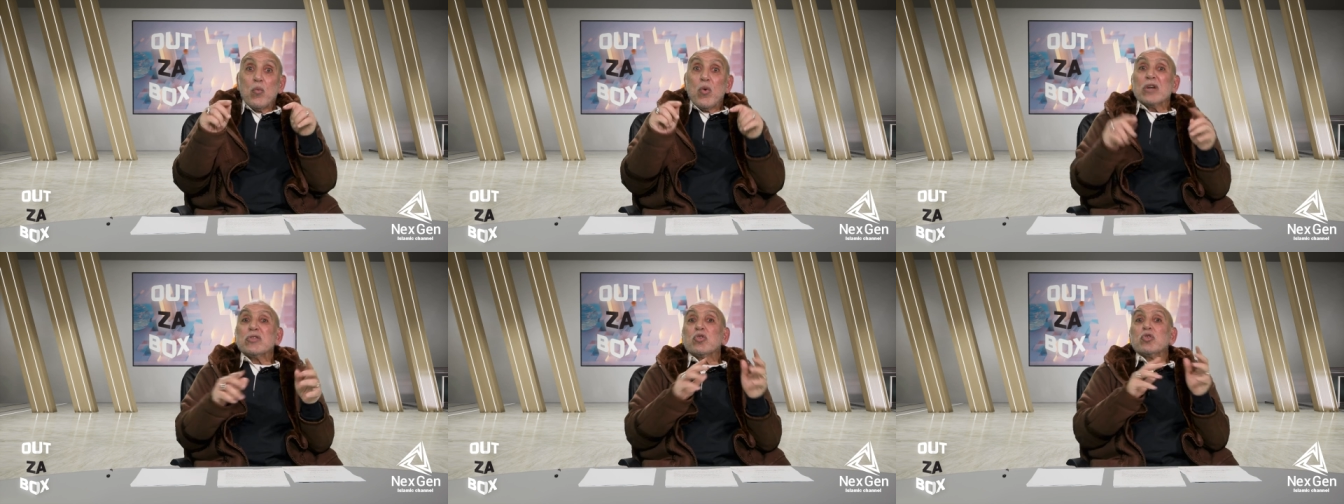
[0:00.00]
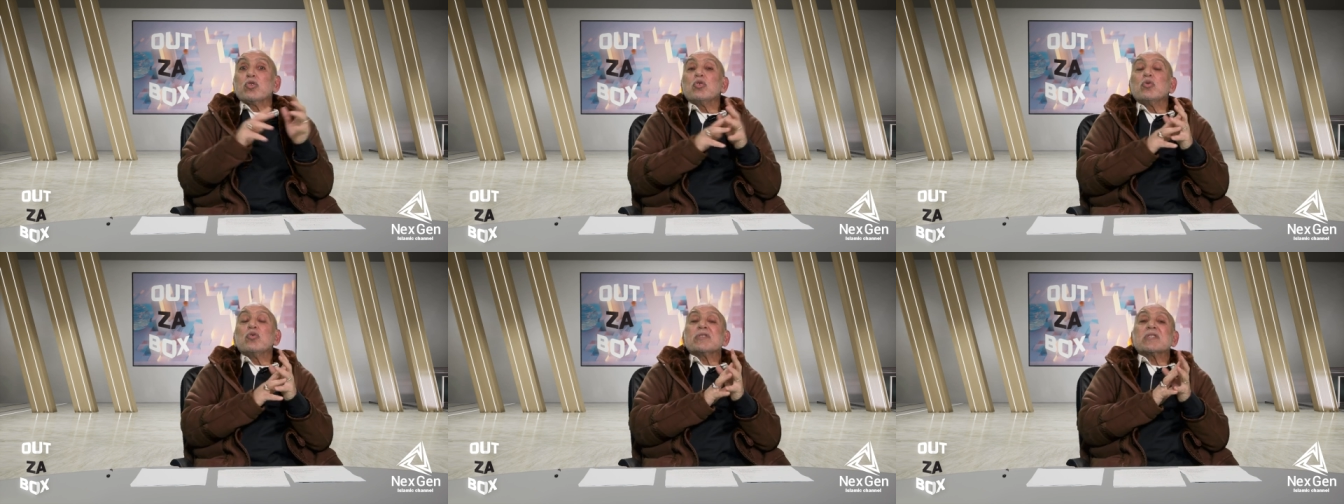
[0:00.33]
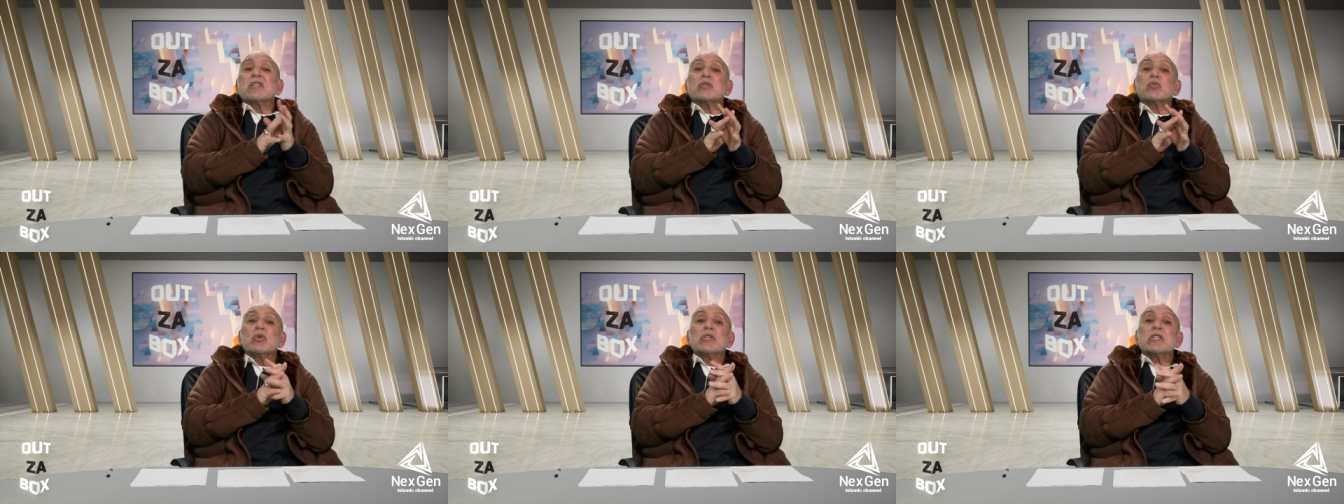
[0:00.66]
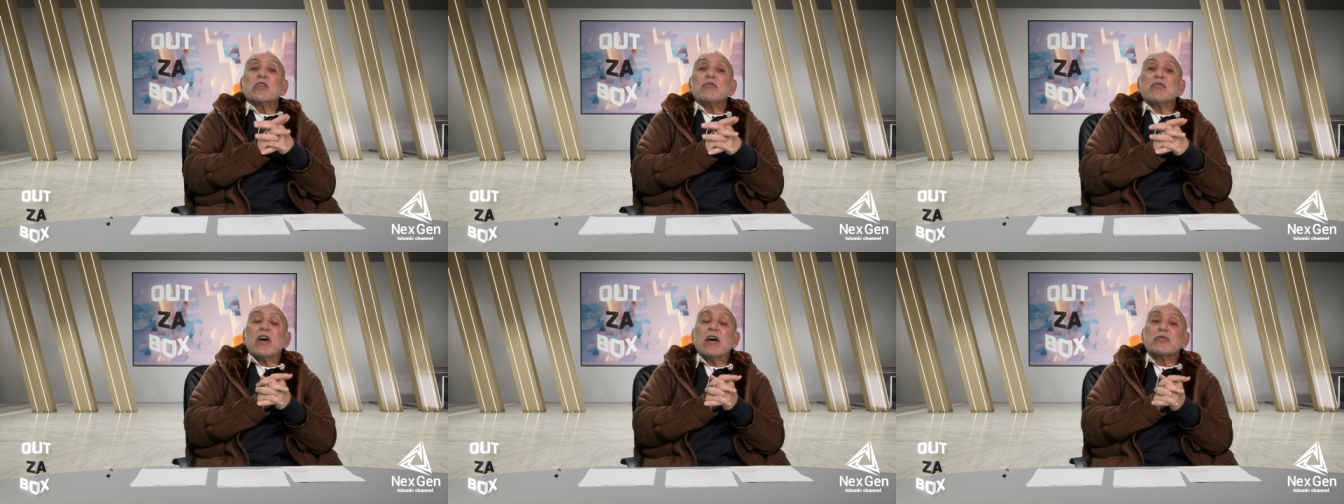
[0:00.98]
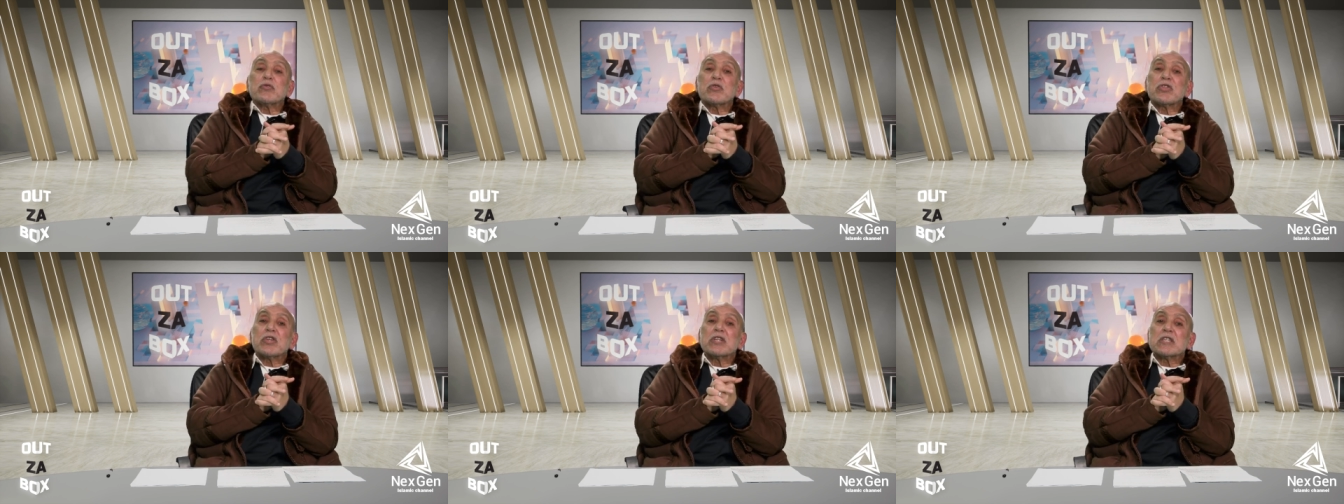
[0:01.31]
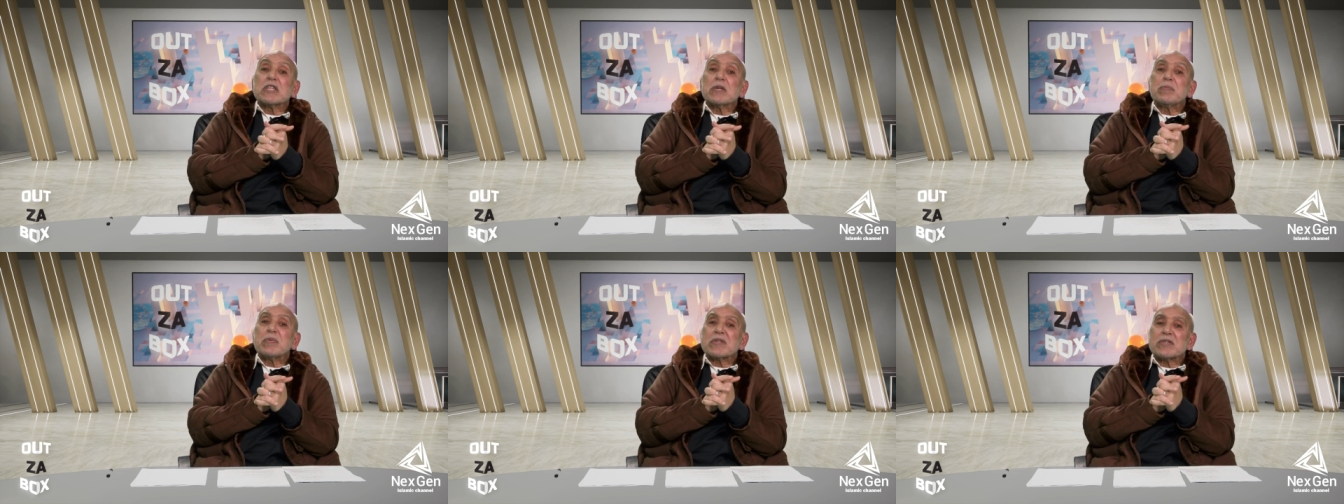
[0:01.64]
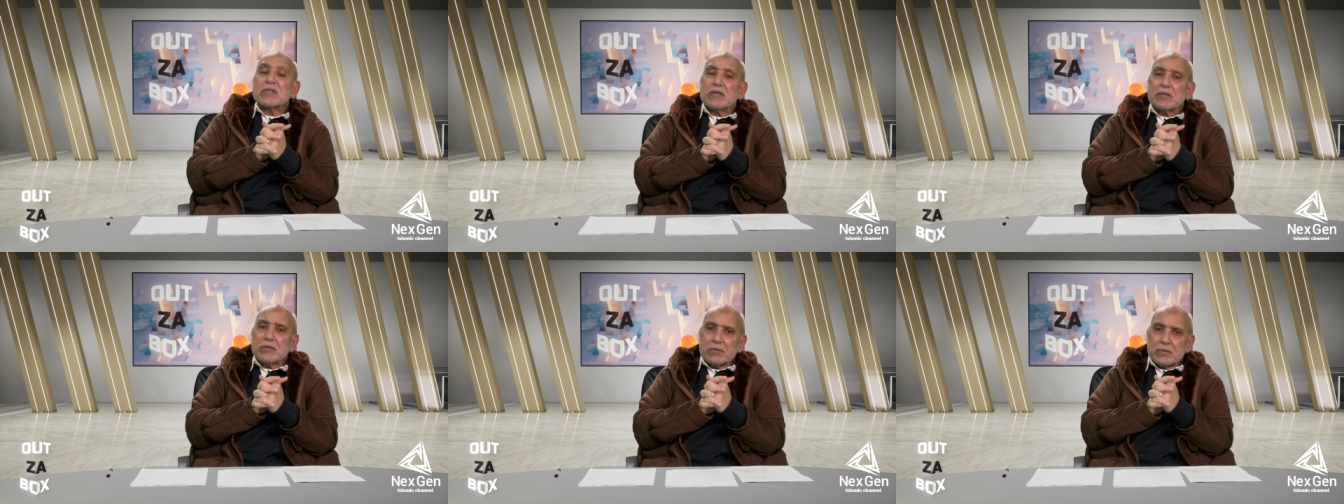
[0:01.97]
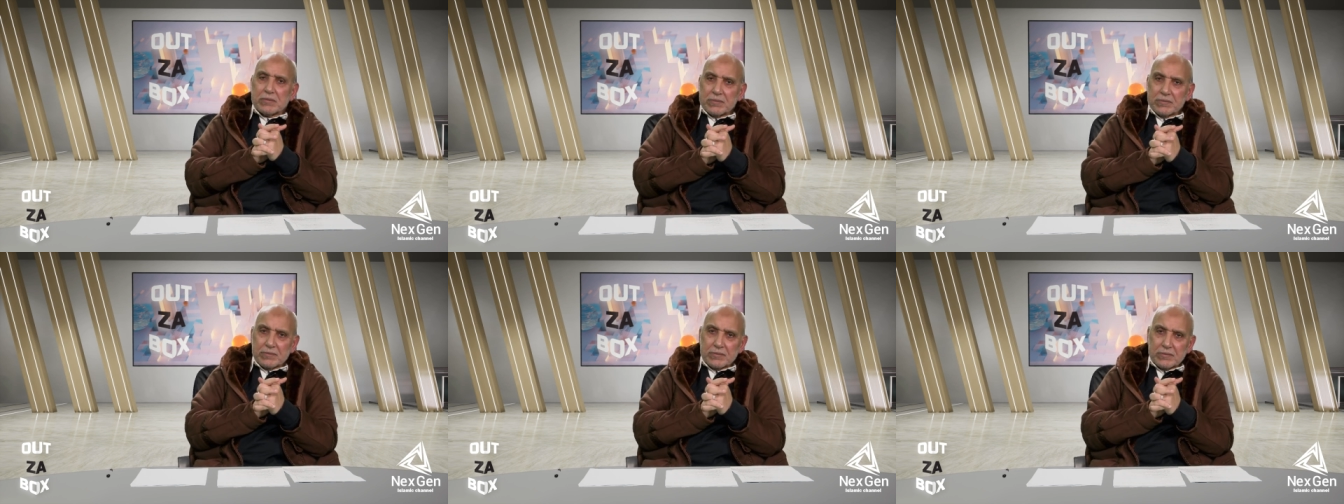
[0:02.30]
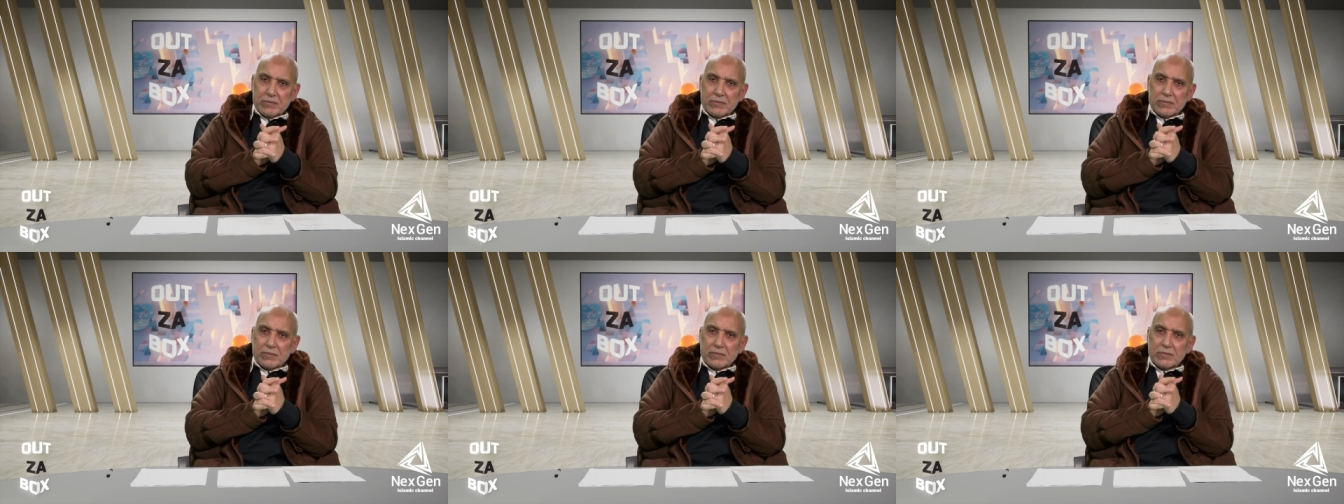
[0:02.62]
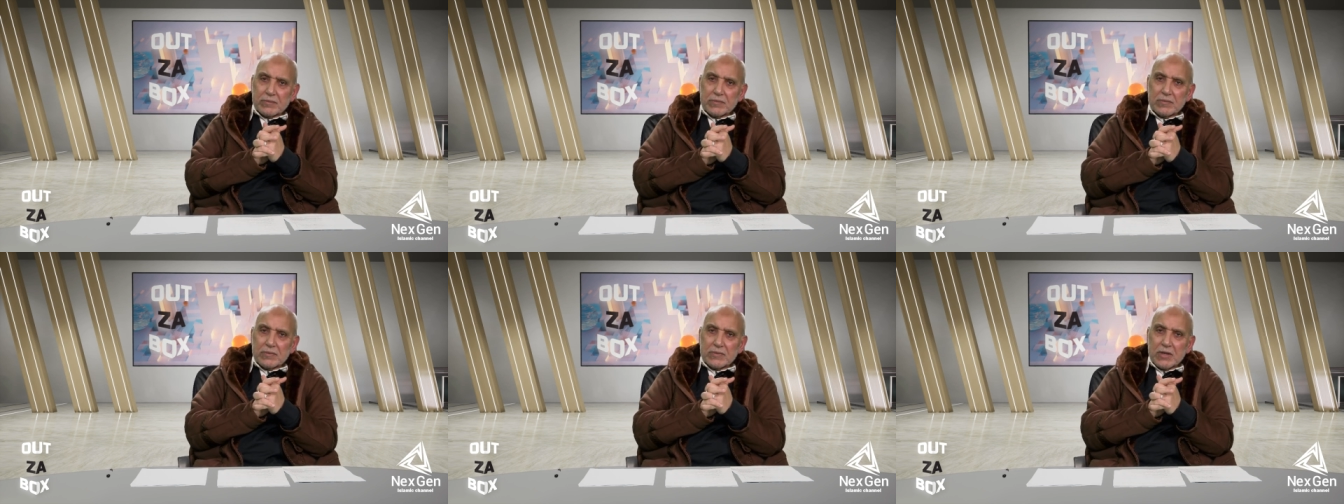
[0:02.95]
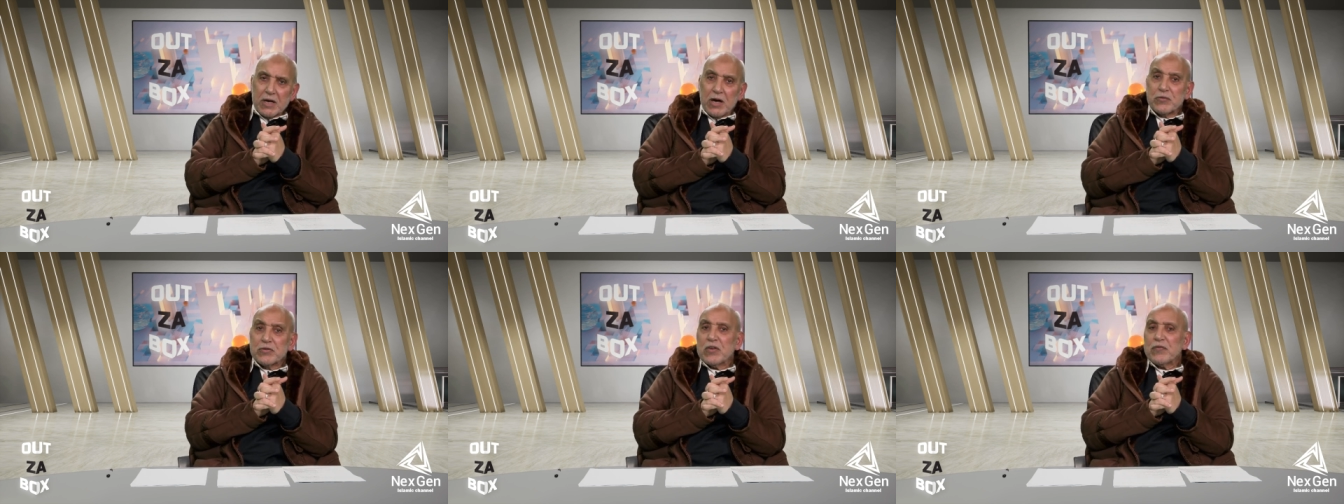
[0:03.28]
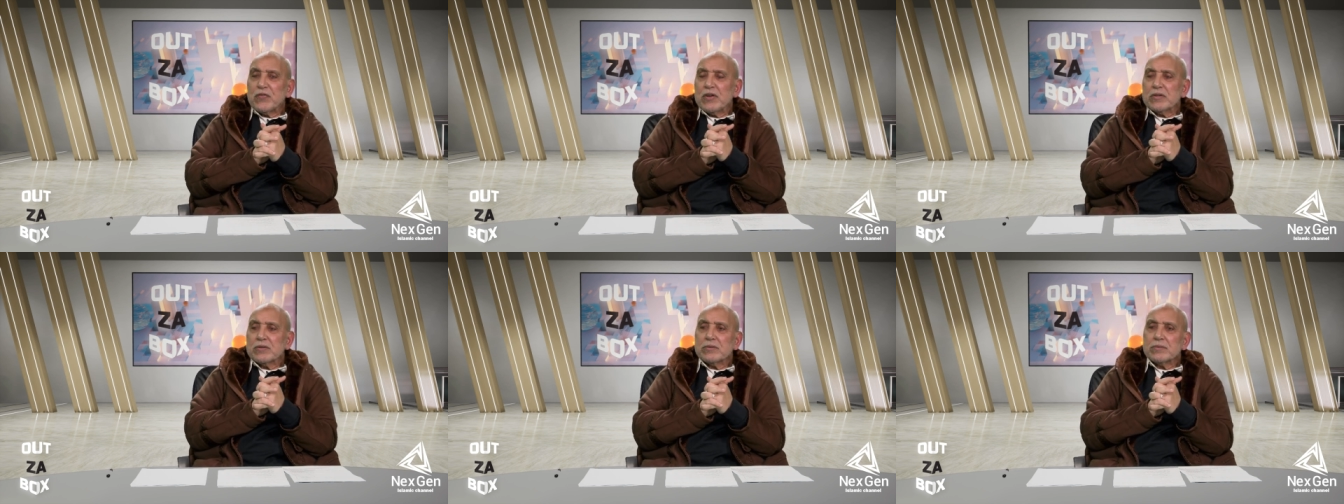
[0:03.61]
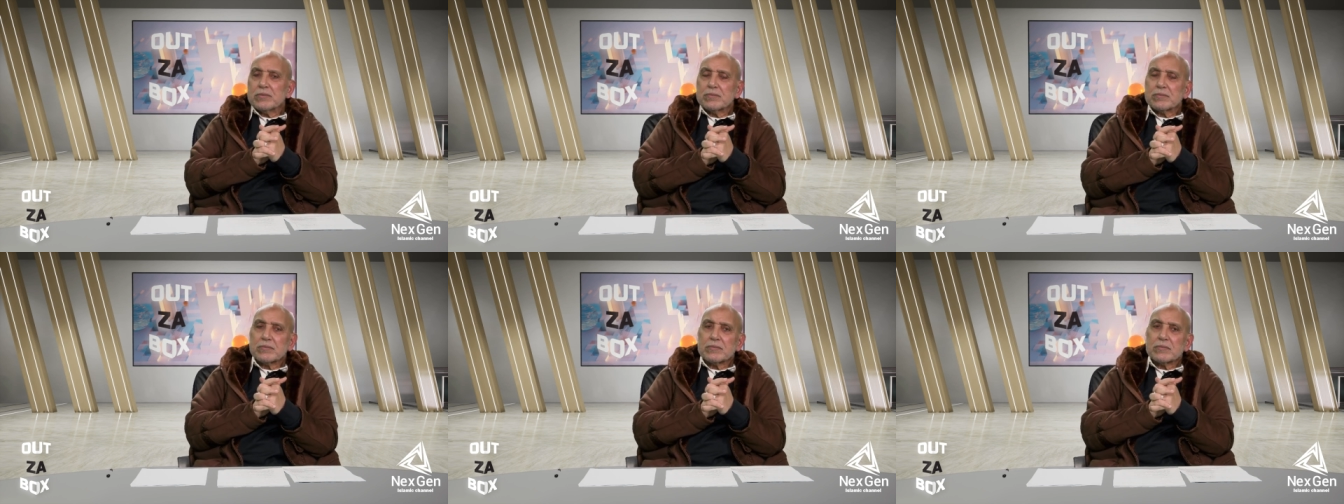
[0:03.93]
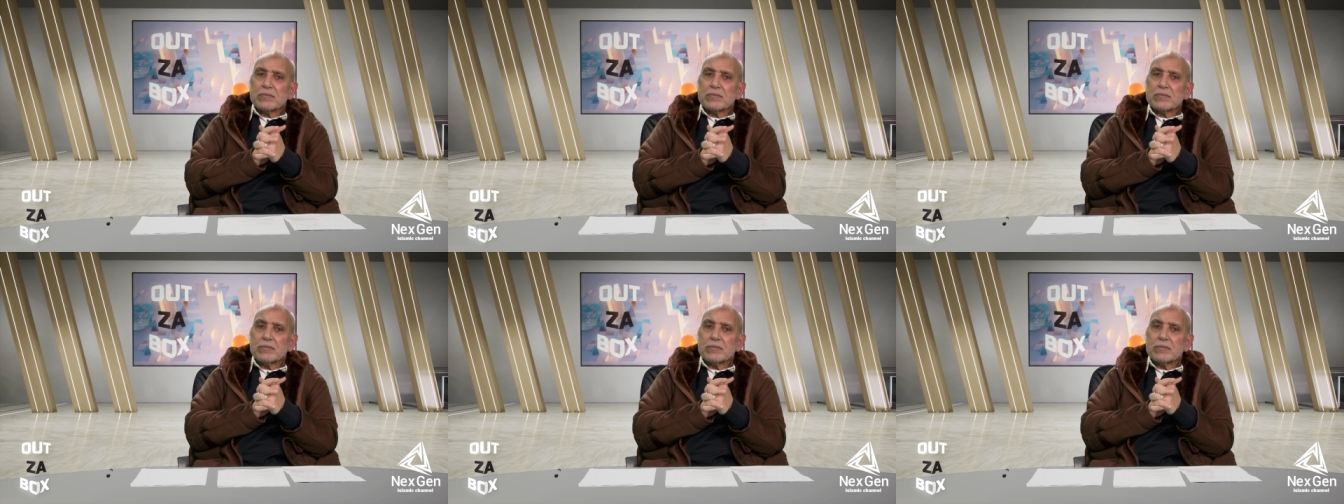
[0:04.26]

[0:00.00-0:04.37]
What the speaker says: What to do with the 25 to 30% of the fund?